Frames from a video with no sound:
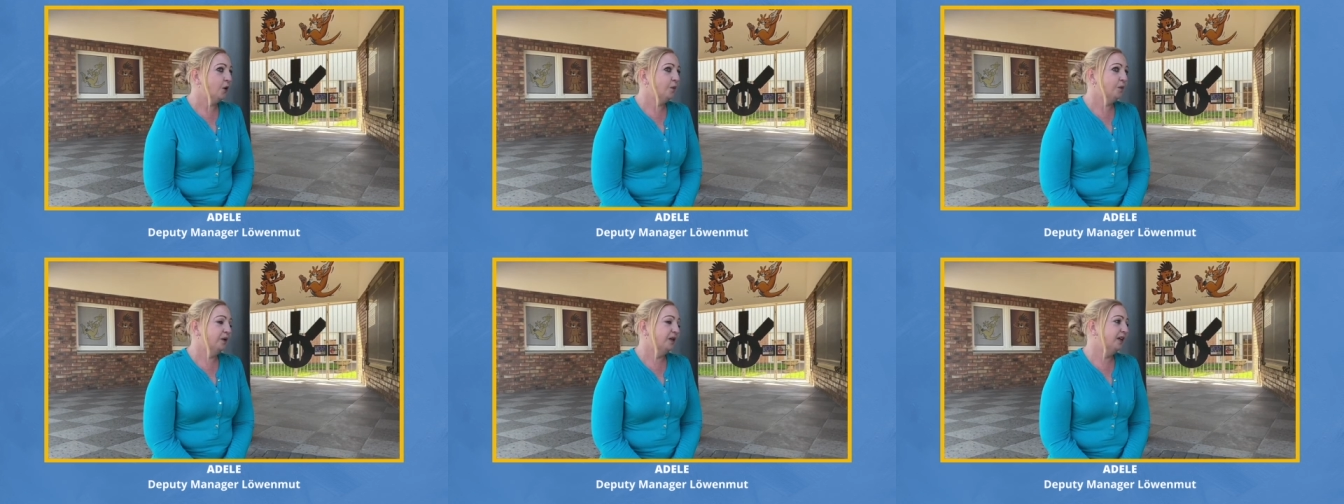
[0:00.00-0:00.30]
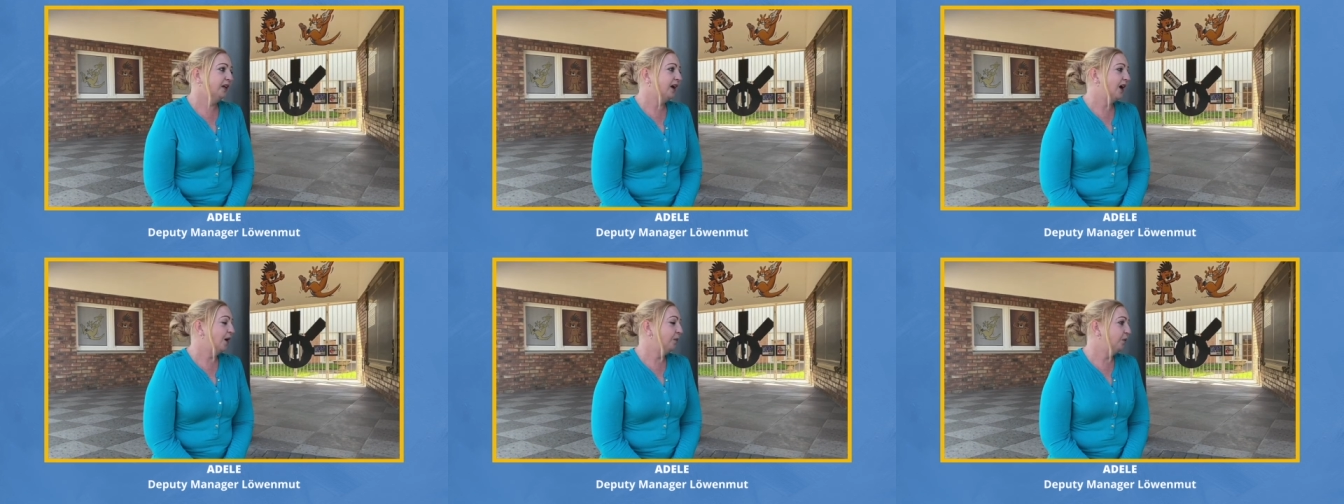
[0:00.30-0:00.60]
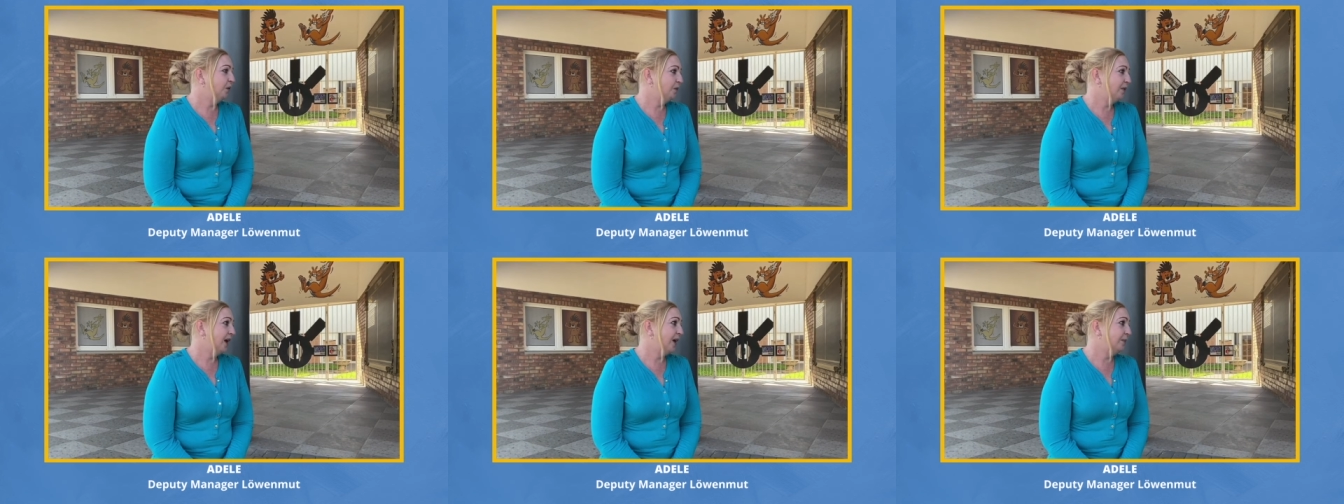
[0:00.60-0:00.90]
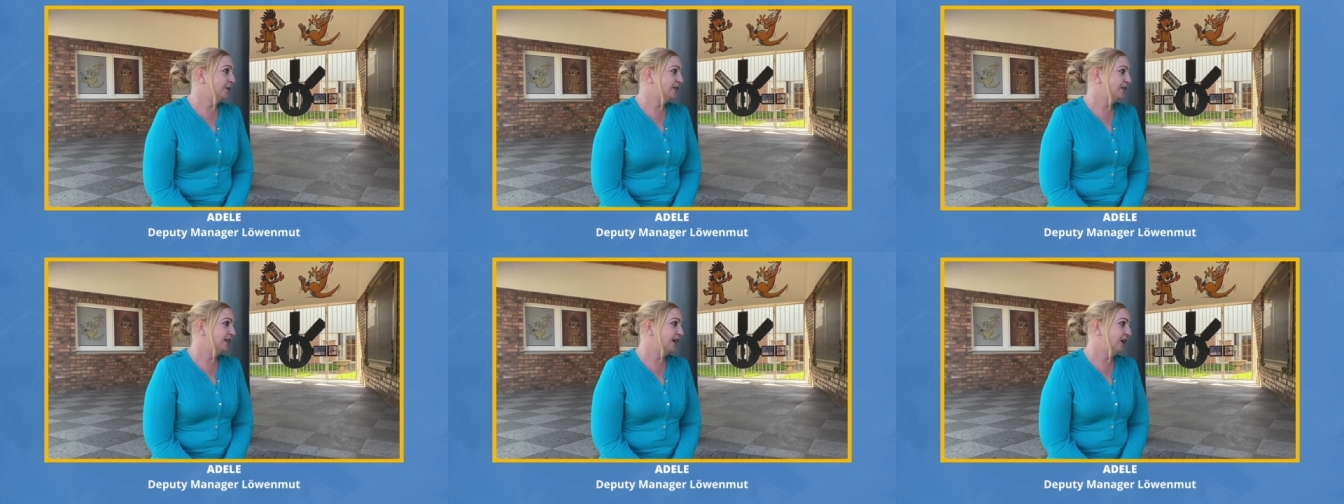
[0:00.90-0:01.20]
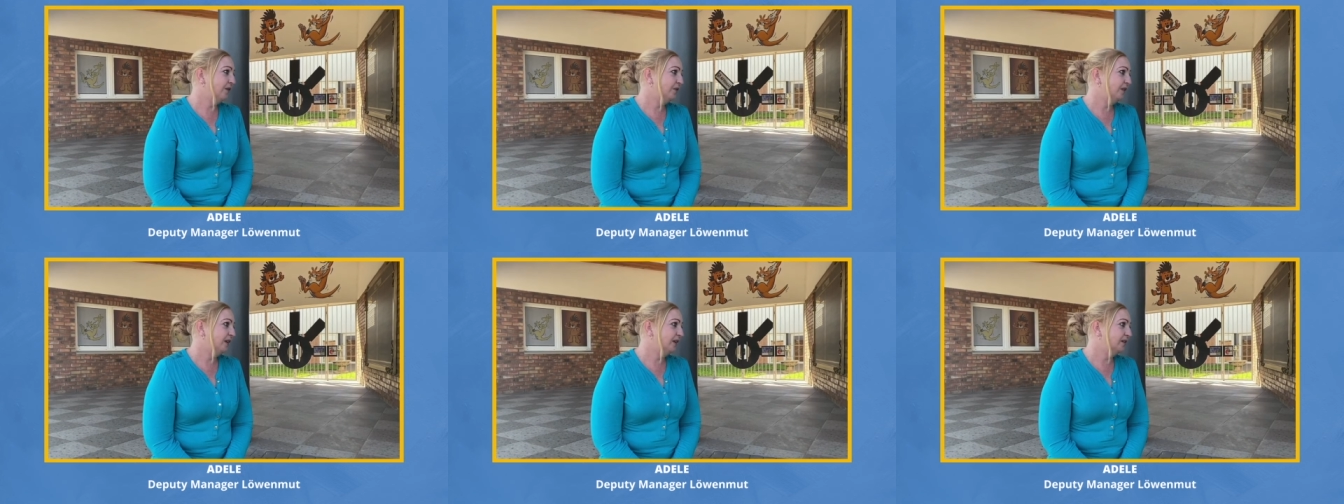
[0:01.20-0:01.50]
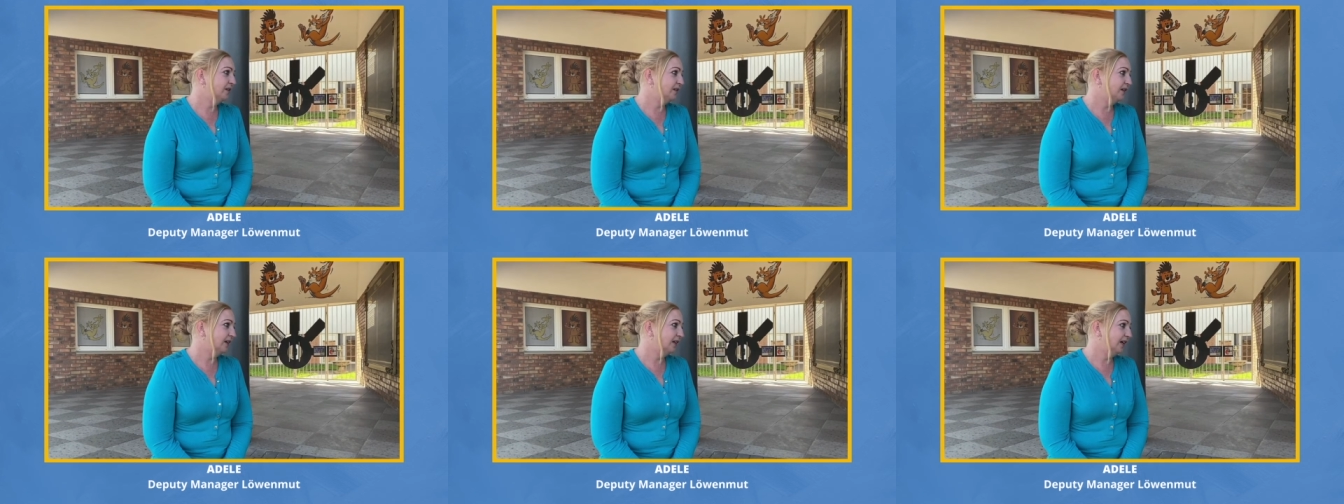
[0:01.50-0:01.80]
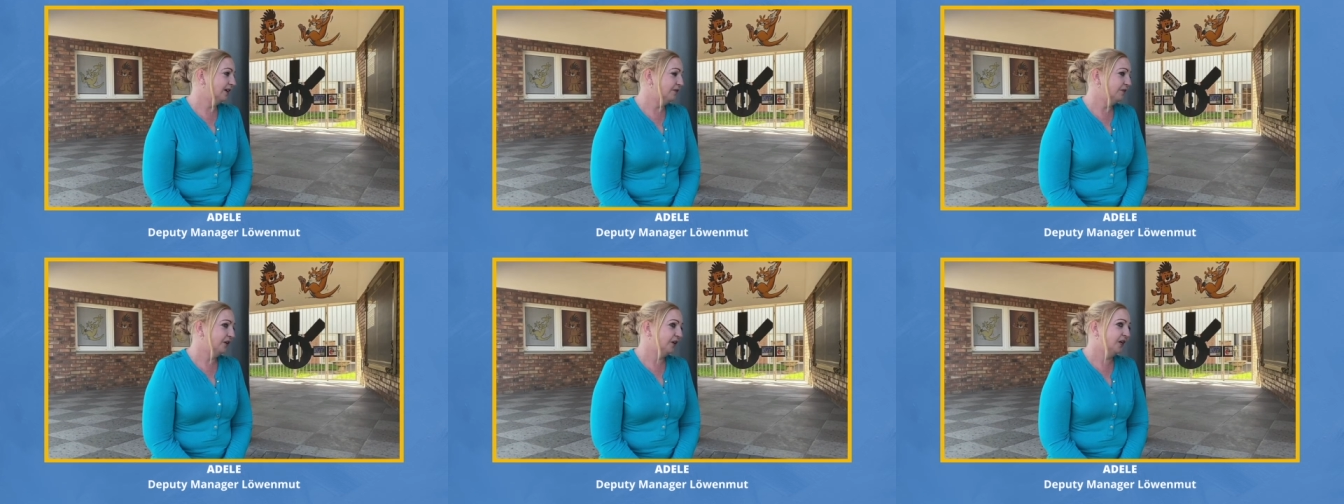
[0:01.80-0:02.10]
opening up a baby saver in
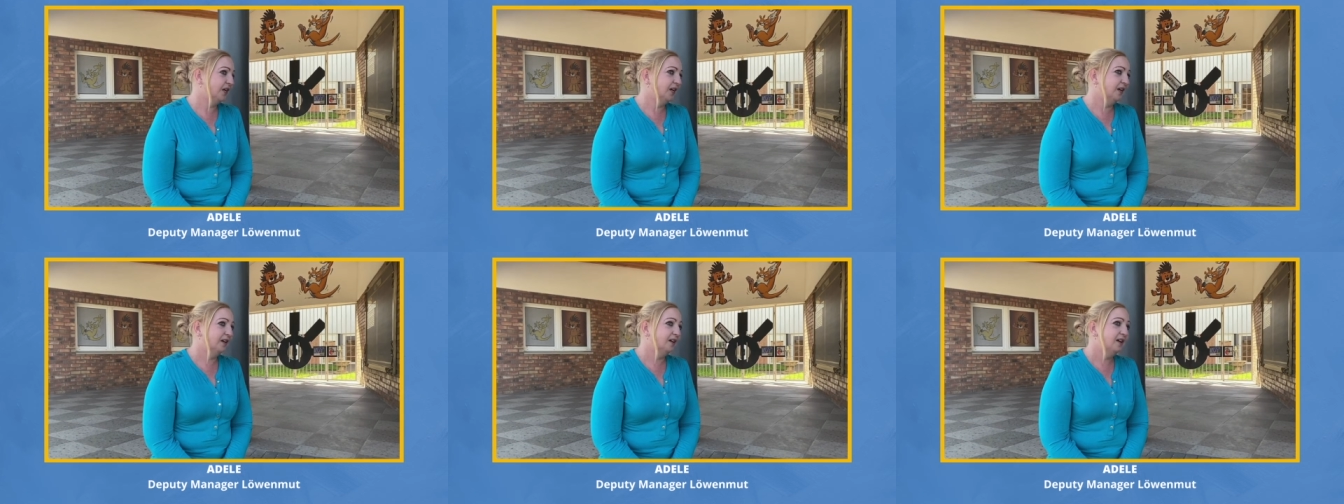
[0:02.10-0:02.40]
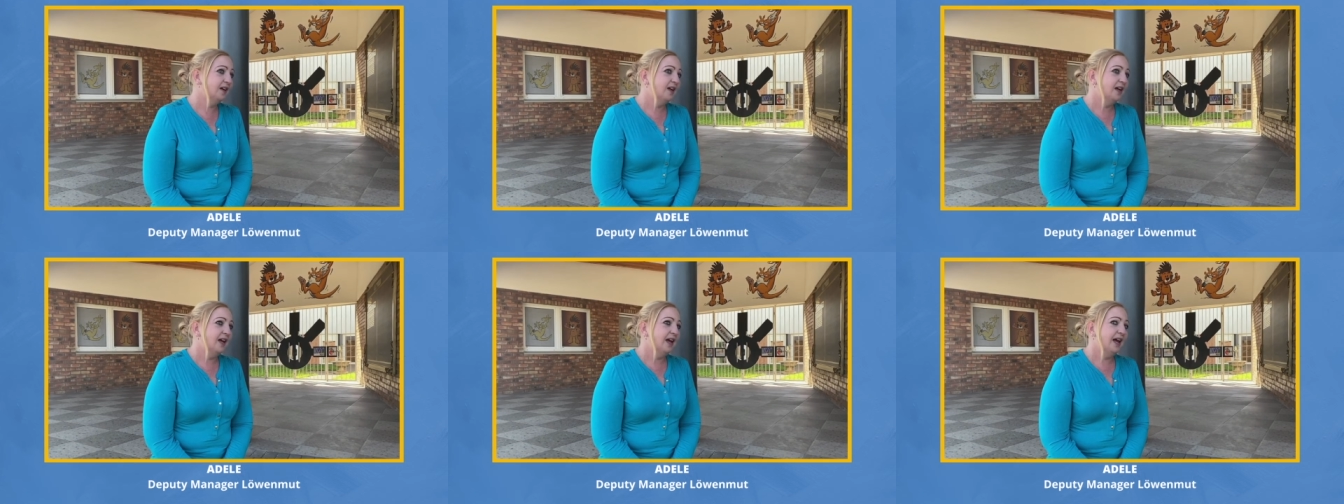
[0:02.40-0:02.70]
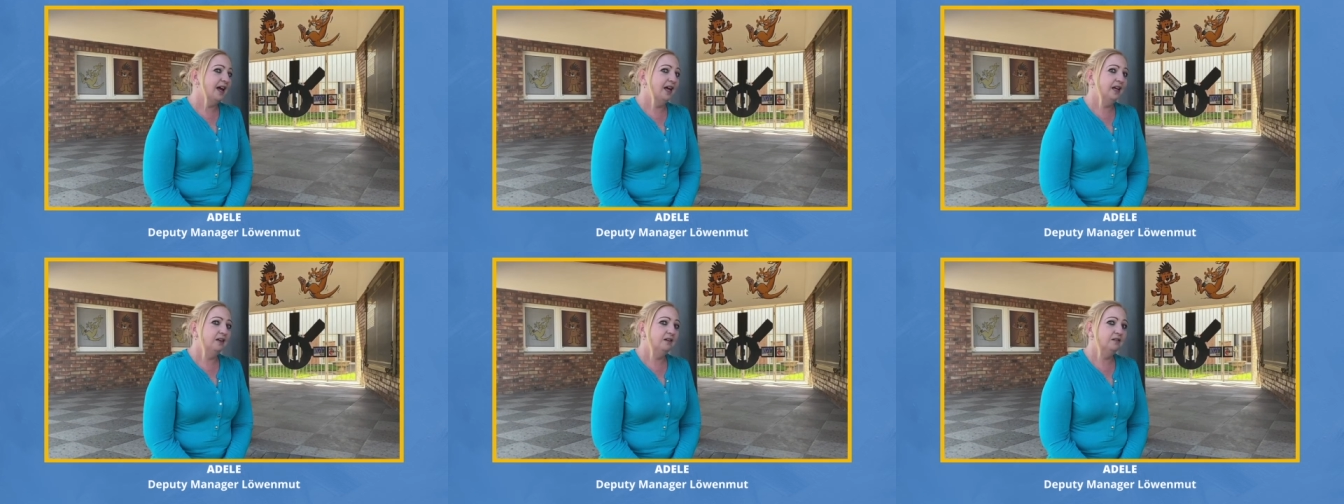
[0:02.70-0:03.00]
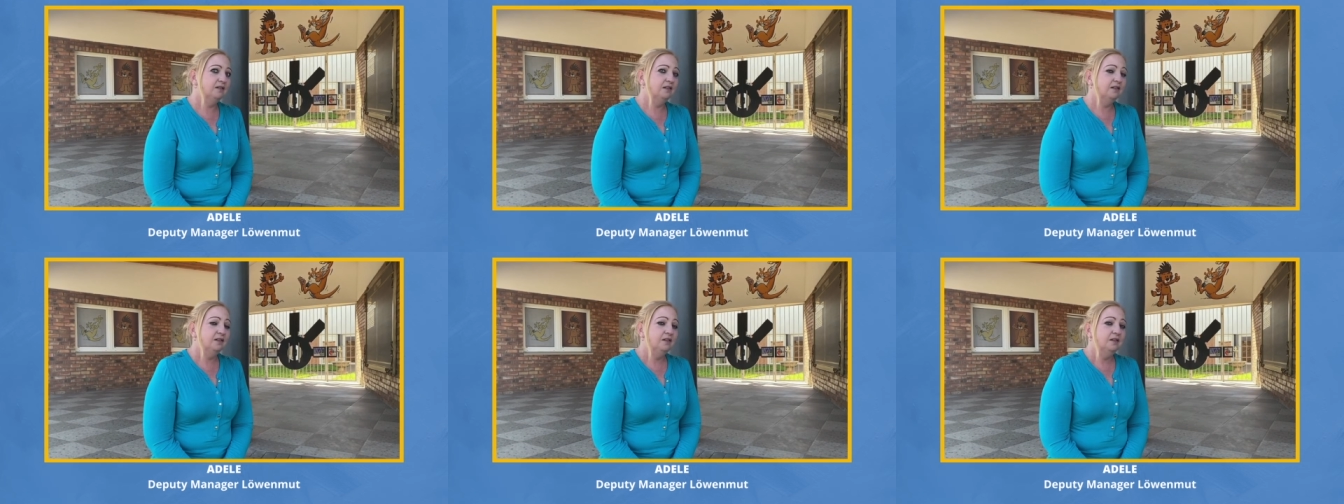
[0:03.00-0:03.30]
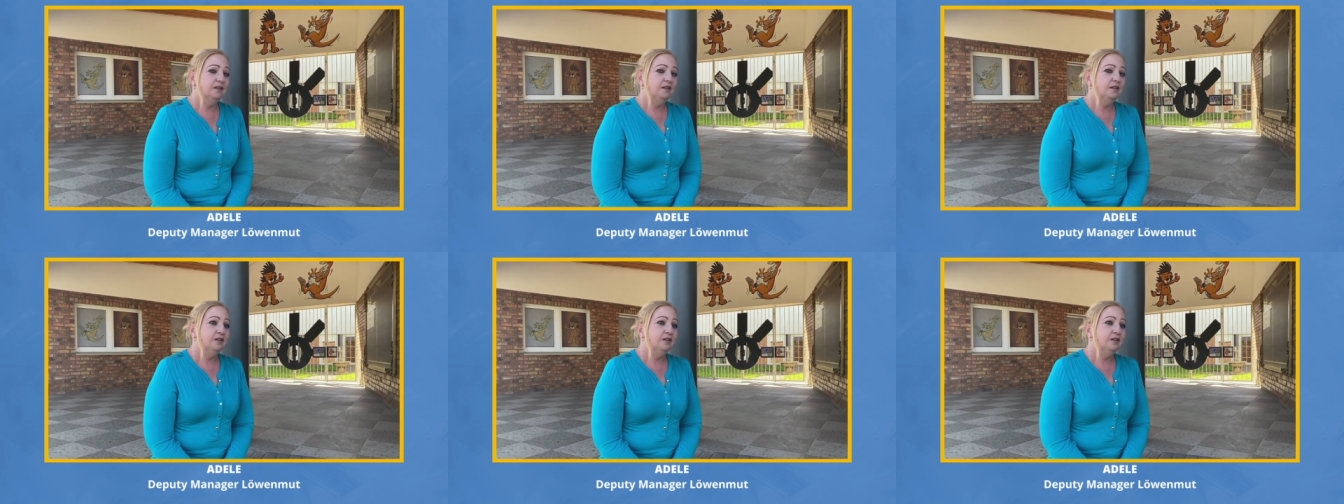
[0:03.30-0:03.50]
South Africa and